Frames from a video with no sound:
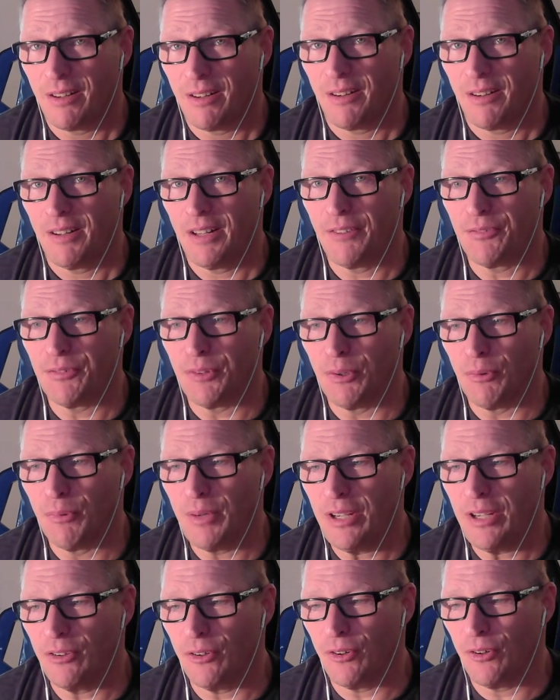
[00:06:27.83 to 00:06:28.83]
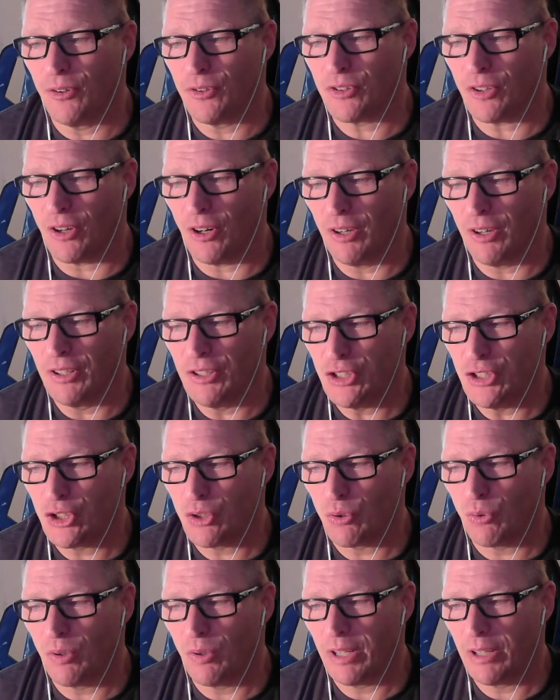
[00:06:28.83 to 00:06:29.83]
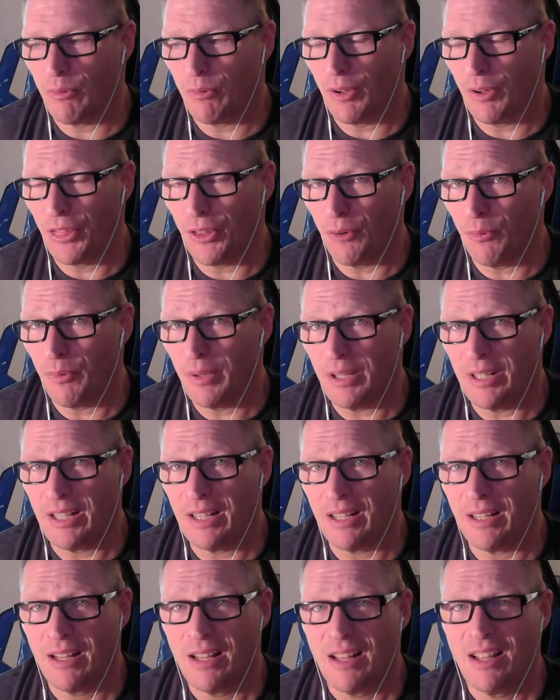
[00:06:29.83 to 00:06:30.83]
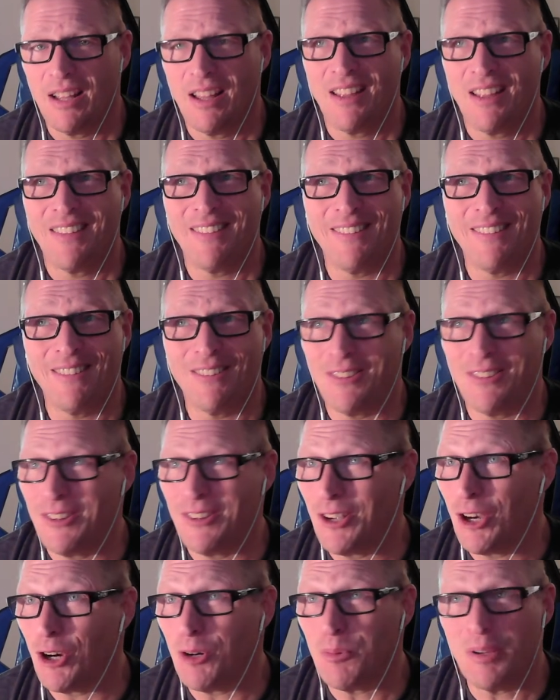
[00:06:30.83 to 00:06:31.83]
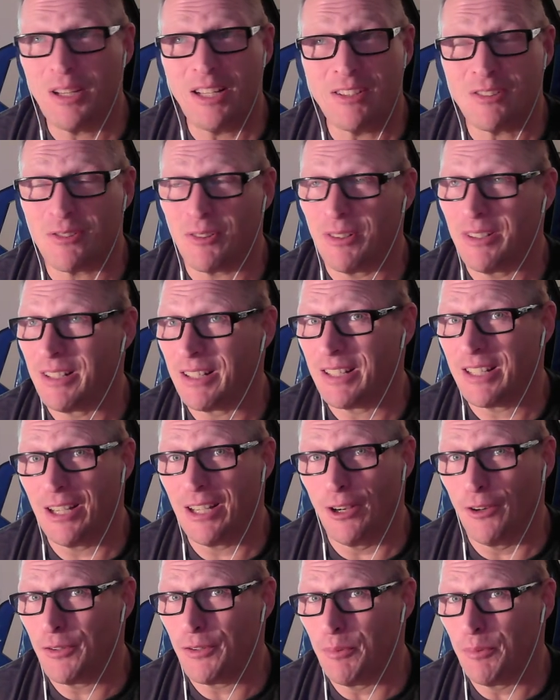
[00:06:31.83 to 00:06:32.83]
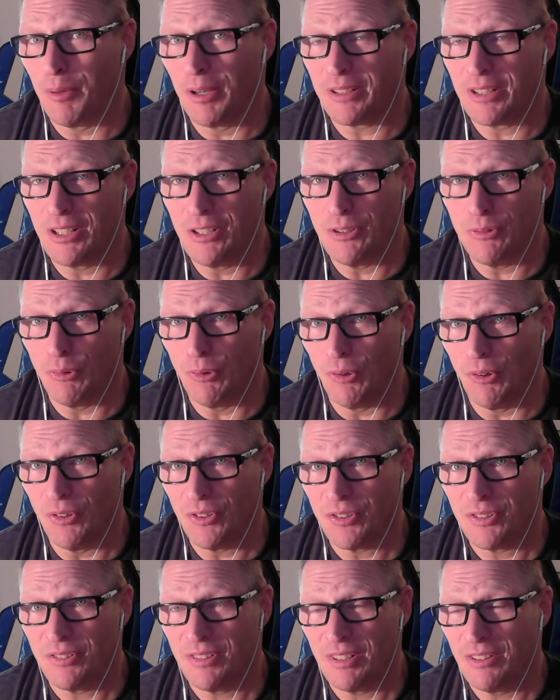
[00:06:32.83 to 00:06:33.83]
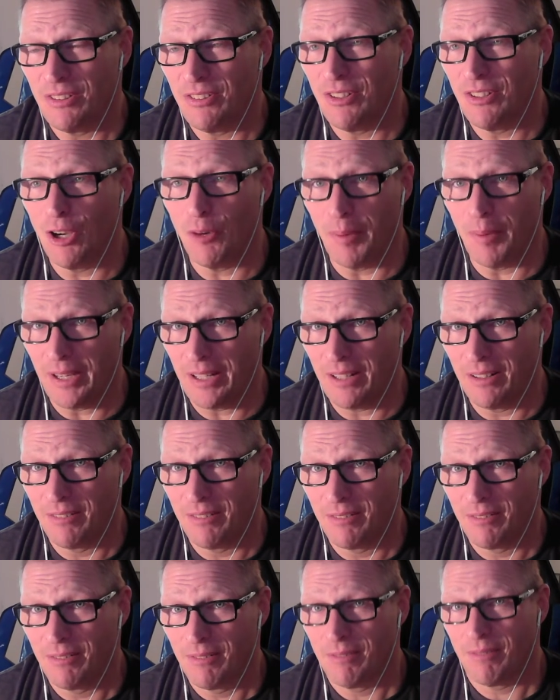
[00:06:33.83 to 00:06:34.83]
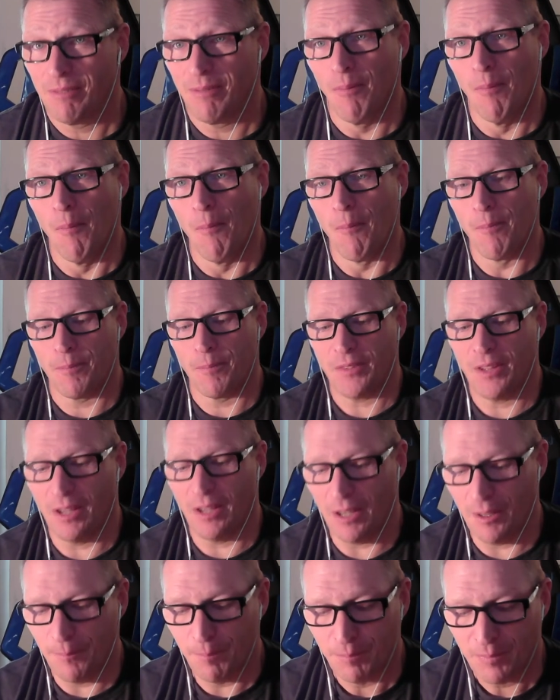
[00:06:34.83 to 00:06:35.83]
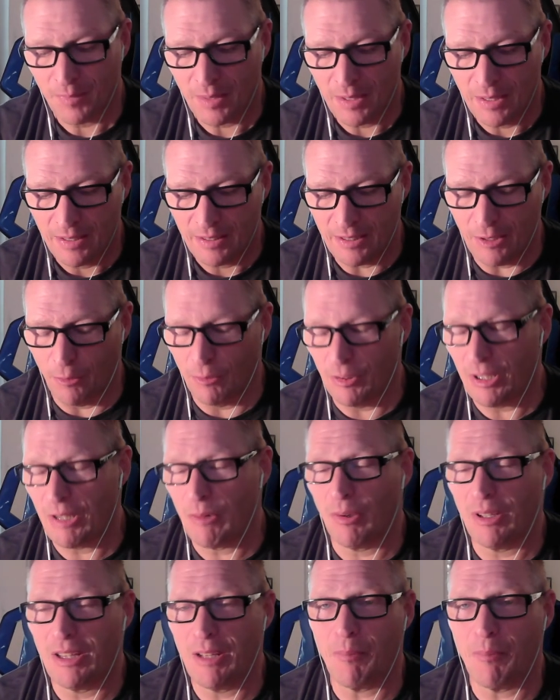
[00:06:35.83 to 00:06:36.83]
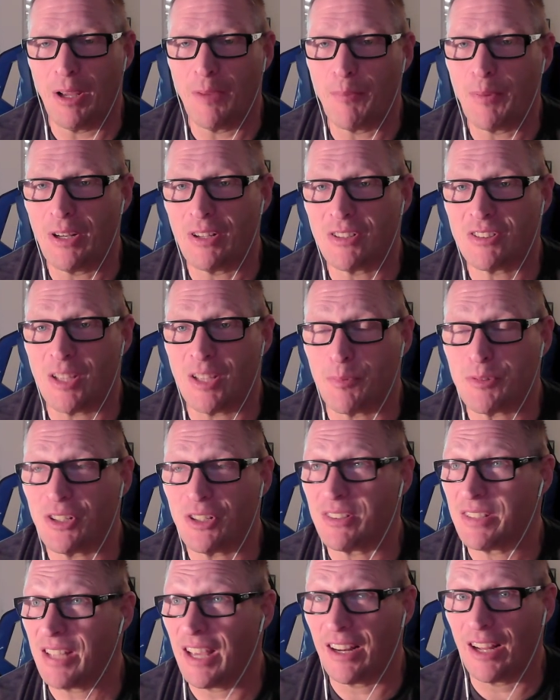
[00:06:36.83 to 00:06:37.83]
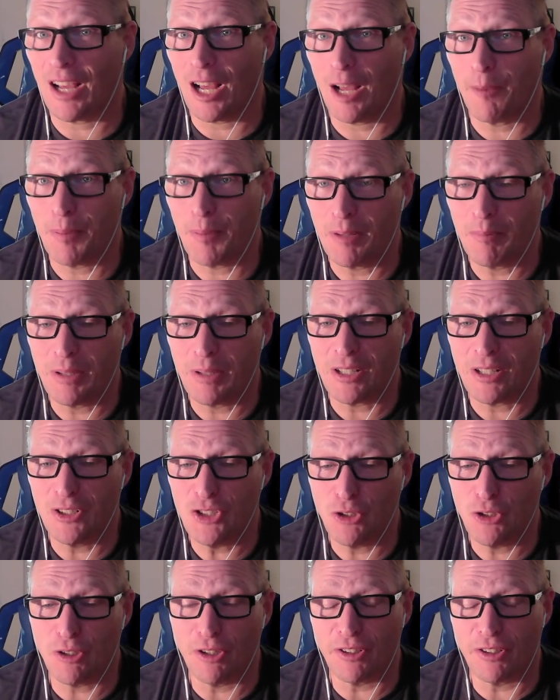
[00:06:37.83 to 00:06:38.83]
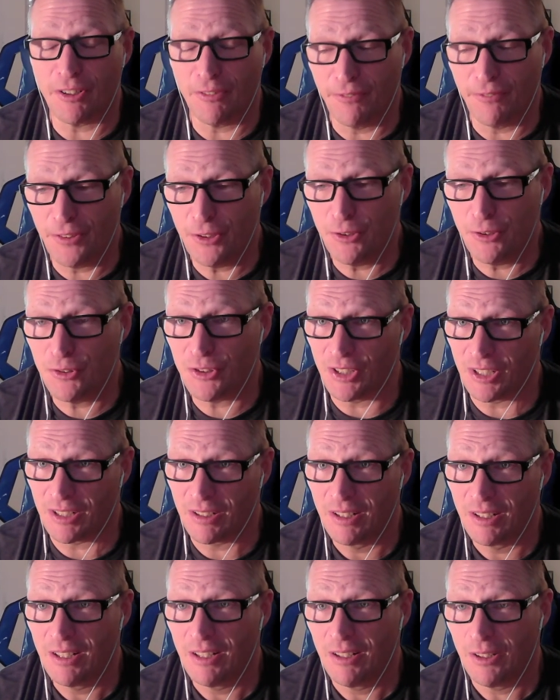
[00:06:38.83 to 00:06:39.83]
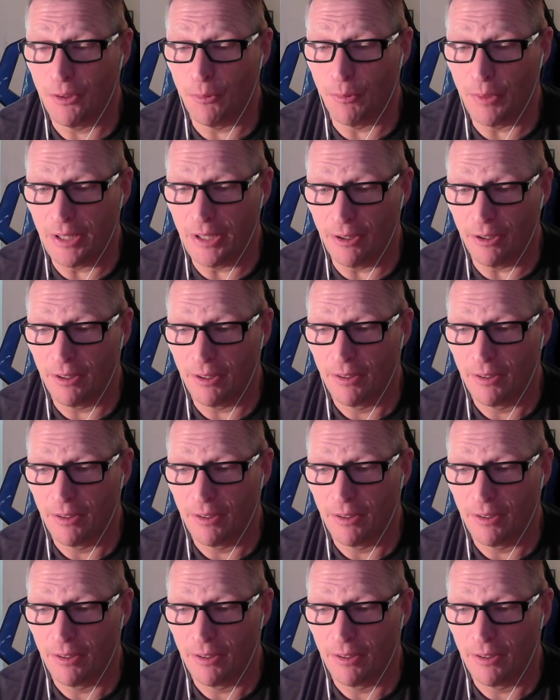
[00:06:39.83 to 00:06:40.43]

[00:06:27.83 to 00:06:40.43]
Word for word: if the readers are enjoying what they're reading, nobody's going to care if you break these rules. Nobody. Uh, the only one that might be an exception is head hopping because you could confuse the, the reader